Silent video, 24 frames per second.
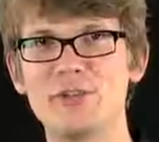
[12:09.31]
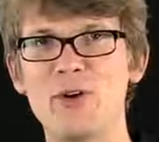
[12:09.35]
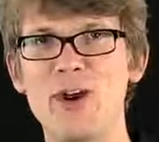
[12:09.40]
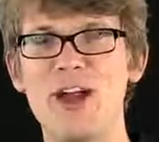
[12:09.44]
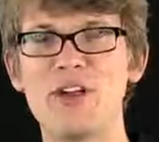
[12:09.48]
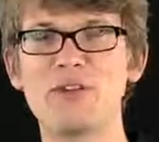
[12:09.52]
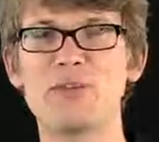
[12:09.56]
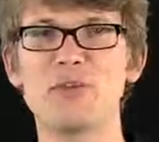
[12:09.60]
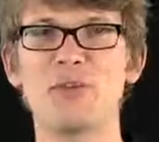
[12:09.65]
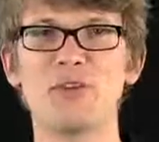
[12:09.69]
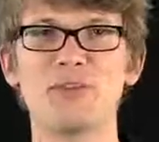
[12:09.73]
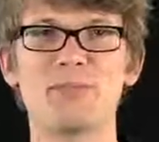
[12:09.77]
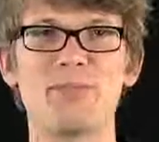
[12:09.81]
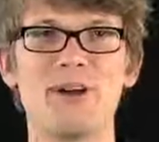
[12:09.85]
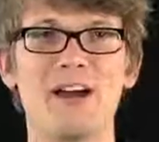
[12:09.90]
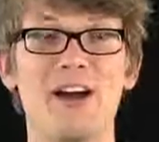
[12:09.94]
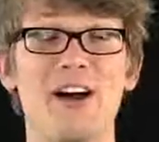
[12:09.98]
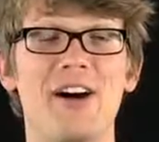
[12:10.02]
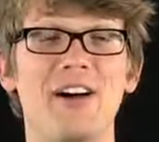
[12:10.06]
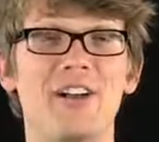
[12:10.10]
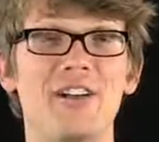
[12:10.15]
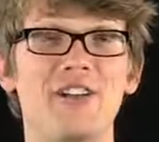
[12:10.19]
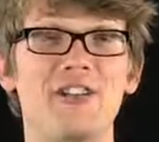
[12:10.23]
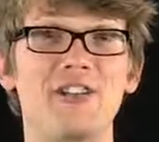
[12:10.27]
of Crash Course
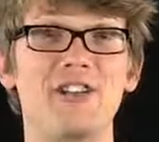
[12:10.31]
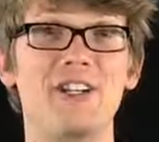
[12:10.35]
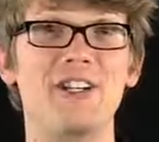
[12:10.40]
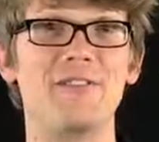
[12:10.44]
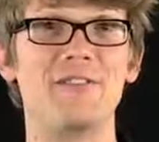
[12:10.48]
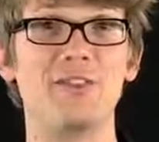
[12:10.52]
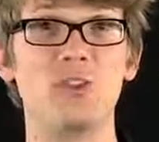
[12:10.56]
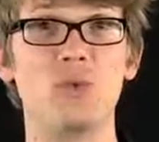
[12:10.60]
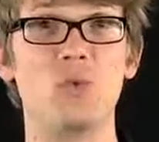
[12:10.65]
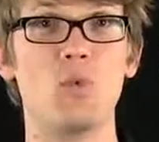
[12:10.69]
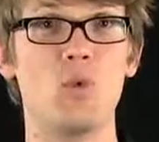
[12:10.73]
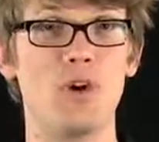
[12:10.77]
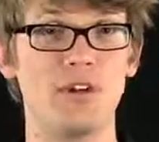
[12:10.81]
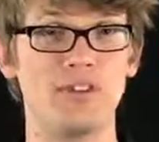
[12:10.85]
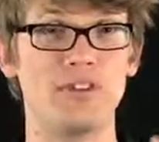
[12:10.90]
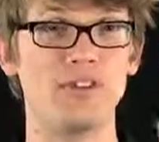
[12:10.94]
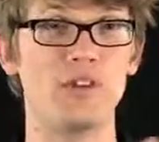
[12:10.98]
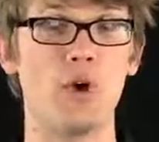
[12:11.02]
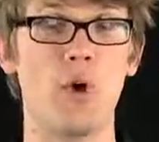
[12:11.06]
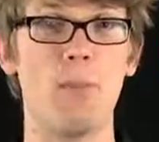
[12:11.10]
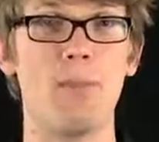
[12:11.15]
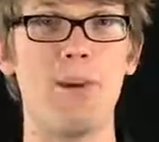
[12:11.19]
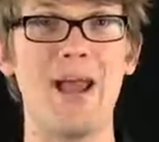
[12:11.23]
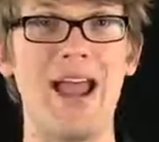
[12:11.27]
Biology. If you want to
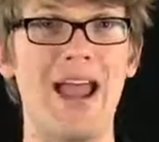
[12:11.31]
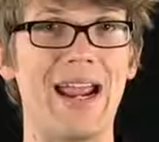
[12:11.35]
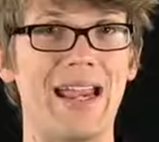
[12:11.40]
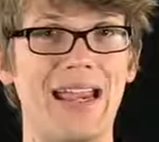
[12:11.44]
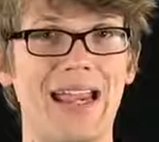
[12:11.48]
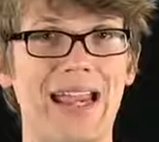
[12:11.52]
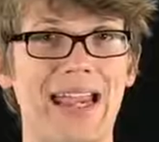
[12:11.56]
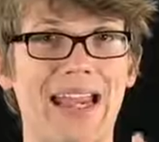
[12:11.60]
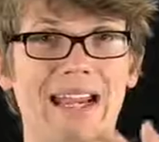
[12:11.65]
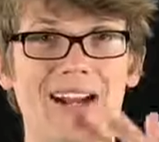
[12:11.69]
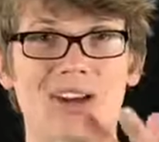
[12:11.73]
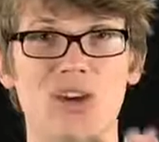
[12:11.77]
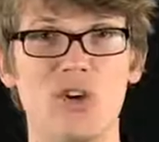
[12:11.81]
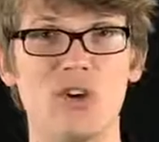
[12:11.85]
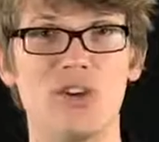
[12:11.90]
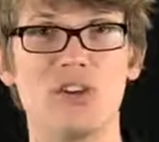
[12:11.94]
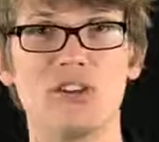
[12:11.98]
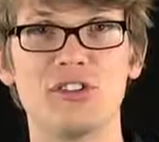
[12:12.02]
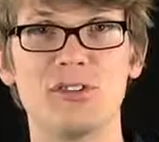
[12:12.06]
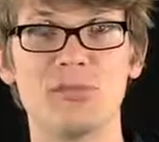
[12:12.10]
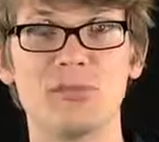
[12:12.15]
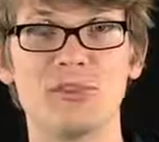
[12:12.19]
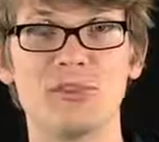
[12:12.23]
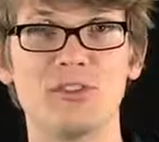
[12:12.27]
go back and look
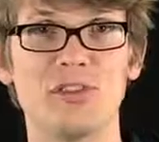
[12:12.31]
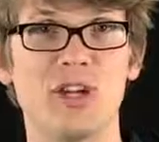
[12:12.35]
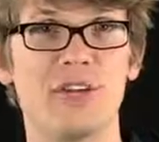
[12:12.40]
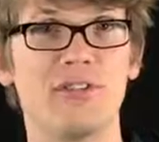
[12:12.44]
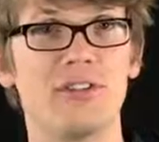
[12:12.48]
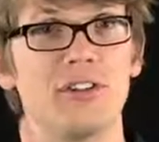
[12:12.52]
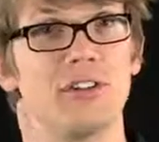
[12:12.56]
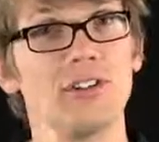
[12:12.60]
at some stuff,